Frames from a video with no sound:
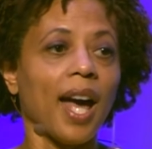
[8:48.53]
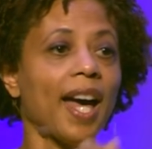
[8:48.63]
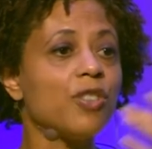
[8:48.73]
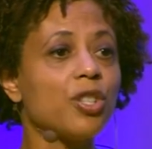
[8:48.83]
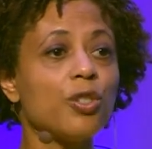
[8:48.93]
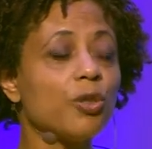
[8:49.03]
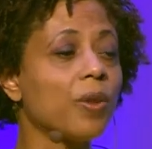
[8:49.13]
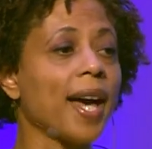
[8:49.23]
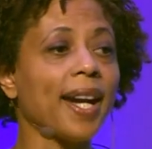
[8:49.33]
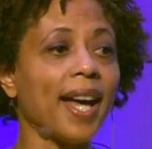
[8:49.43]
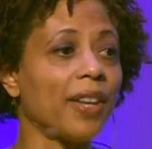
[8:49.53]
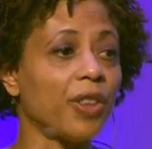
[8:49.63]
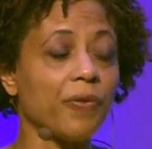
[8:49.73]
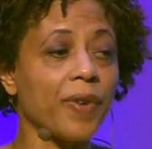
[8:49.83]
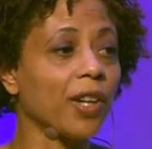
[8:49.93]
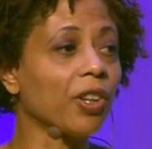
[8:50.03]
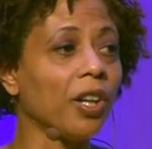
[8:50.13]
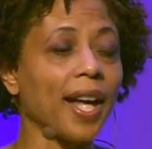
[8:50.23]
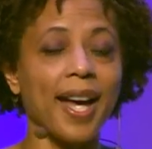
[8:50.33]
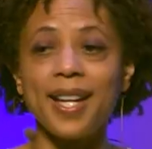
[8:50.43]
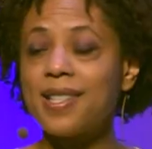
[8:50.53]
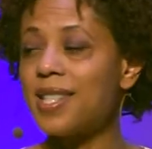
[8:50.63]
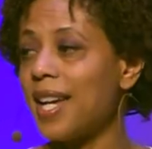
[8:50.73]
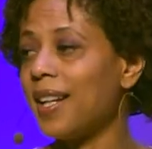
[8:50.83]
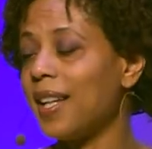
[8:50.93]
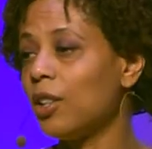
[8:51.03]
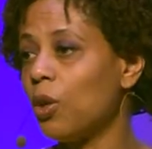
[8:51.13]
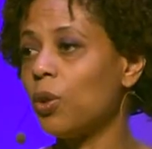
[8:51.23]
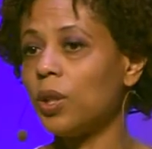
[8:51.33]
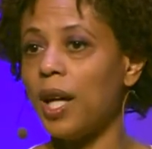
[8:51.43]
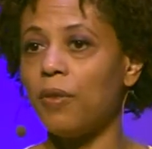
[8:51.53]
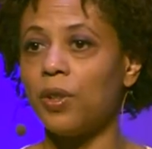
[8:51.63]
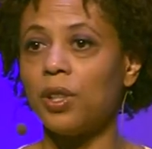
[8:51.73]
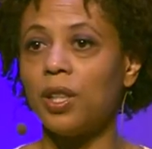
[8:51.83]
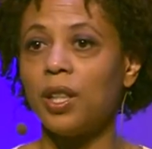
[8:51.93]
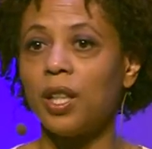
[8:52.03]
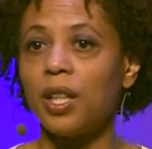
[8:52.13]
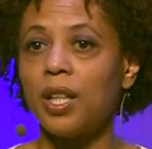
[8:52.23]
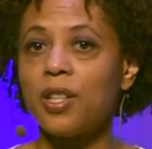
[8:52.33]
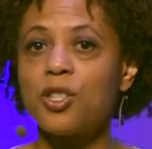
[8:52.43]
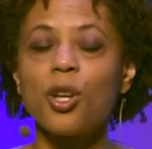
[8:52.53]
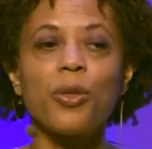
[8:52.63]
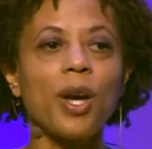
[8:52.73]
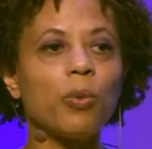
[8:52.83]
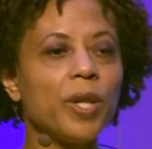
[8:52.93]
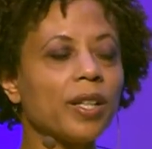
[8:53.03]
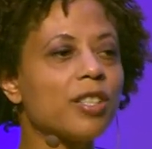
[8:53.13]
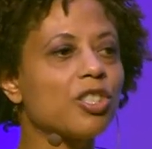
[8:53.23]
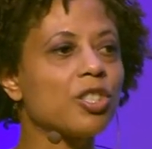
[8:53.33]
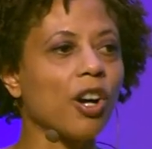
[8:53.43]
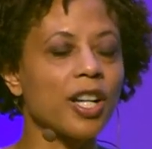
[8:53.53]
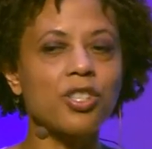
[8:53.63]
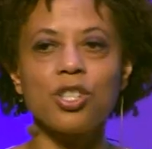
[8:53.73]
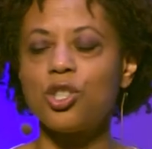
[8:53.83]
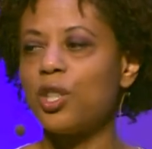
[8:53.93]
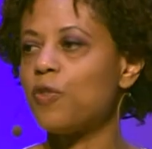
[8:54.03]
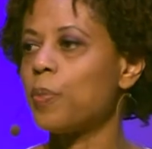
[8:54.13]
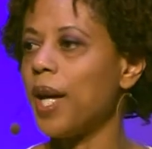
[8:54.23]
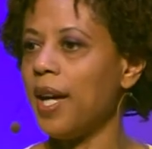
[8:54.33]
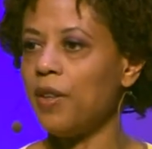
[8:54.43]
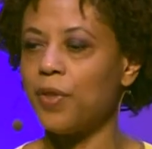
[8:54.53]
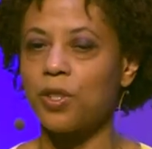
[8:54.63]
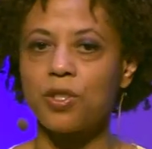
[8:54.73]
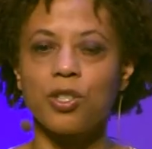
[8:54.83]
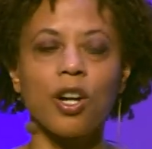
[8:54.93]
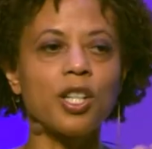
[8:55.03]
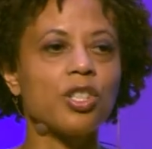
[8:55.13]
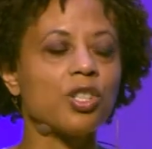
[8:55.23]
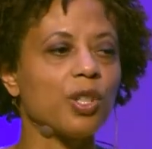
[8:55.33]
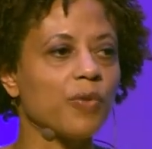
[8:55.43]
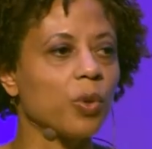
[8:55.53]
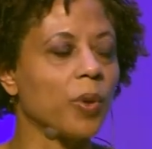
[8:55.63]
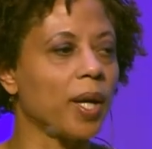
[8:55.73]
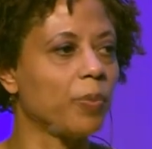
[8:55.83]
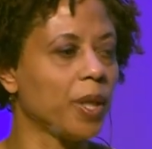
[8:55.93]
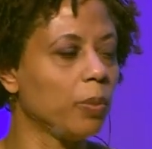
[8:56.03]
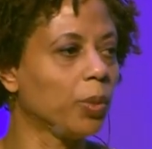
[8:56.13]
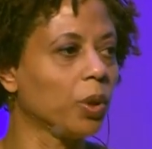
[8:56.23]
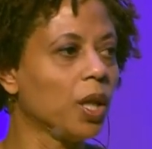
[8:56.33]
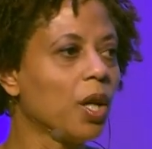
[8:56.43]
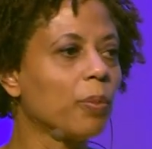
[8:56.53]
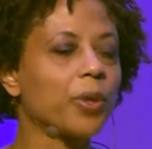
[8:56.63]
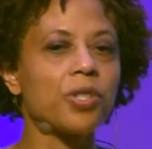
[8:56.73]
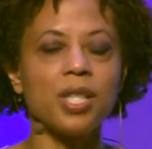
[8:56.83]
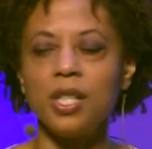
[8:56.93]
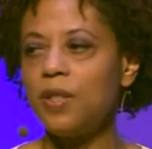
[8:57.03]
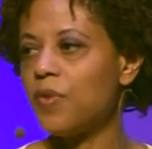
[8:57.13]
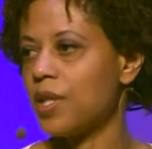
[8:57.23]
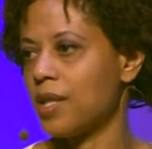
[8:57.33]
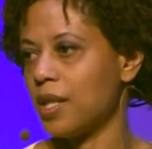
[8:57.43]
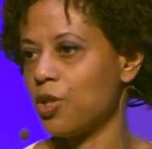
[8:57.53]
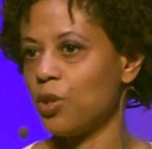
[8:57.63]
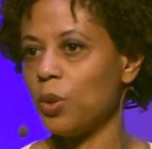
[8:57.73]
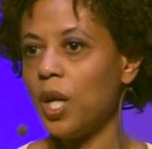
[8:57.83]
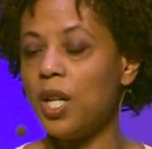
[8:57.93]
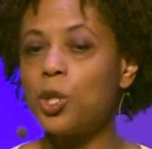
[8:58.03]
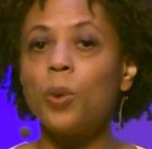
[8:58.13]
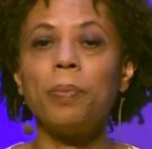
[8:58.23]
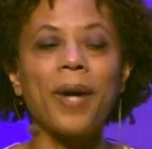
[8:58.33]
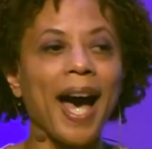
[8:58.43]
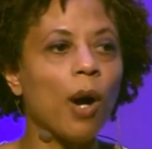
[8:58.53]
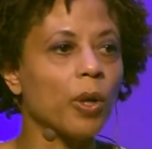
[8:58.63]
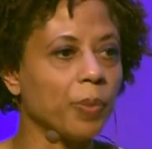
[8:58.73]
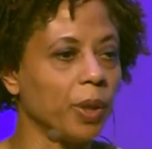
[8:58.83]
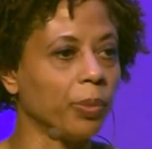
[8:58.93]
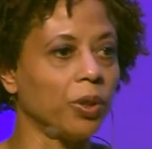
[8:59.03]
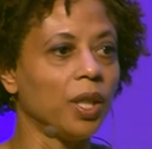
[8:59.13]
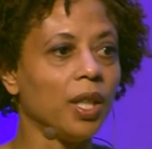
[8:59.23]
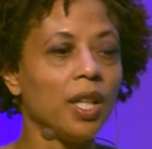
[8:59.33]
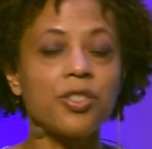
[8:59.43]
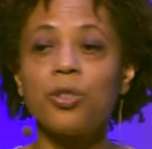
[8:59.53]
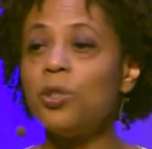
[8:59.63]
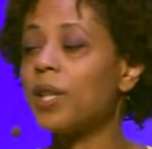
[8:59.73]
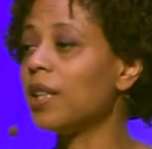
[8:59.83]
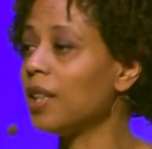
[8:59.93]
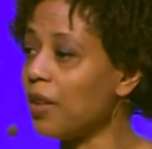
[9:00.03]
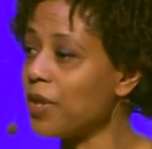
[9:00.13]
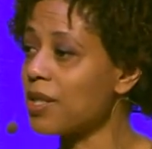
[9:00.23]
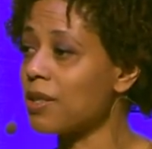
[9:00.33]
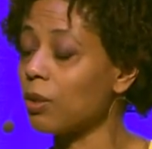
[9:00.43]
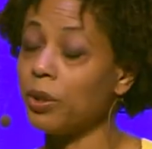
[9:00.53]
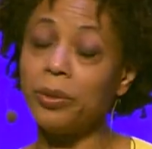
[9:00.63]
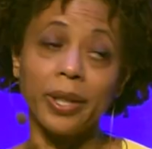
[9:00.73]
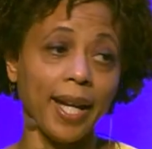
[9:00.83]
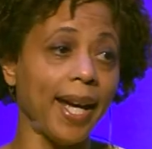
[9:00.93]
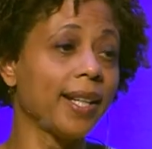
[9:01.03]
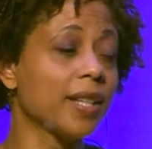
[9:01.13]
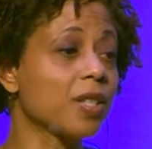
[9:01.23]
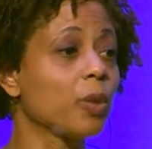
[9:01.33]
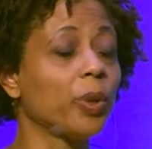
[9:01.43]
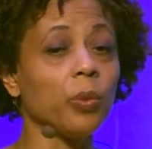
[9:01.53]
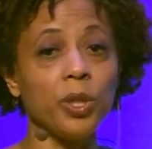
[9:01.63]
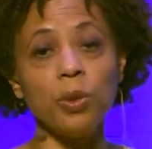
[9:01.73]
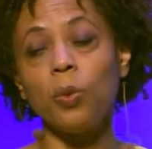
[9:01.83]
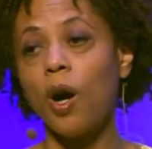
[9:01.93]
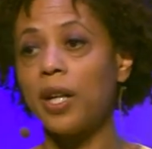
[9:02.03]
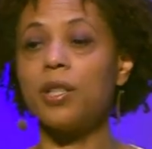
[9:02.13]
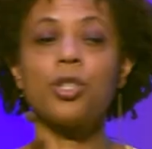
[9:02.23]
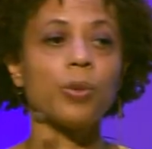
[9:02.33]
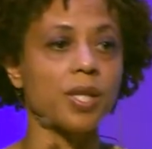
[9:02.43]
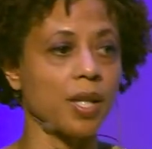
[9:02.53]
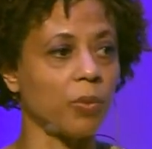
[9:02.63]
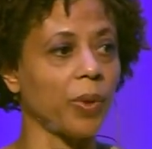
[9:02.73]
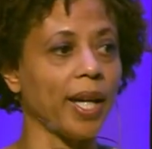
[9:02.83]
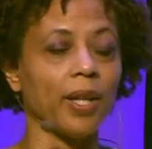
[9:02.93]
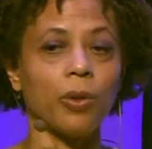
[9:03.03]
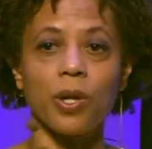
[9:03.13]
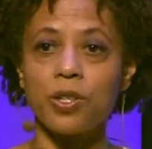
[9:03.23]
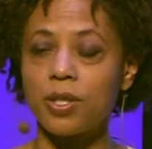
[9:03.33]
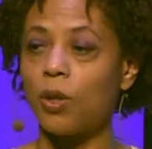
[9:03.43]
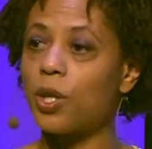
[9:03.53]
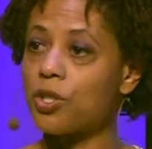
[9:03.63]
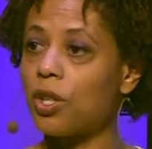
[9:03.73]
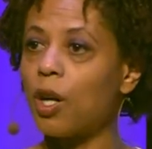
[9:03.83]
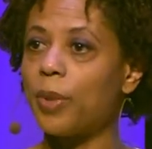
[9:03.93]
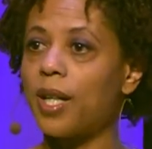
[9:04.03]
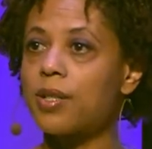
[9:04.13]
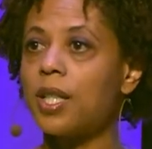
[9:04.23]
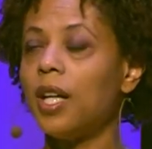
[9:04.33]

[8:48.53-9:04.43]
and to do that at the federal and state and local level so that we could start to shift behavior, start to shift the way people perceive this issue, to empower people. So you can love us or you can hate us, but when you walk into a Subway or, or a Starbucks,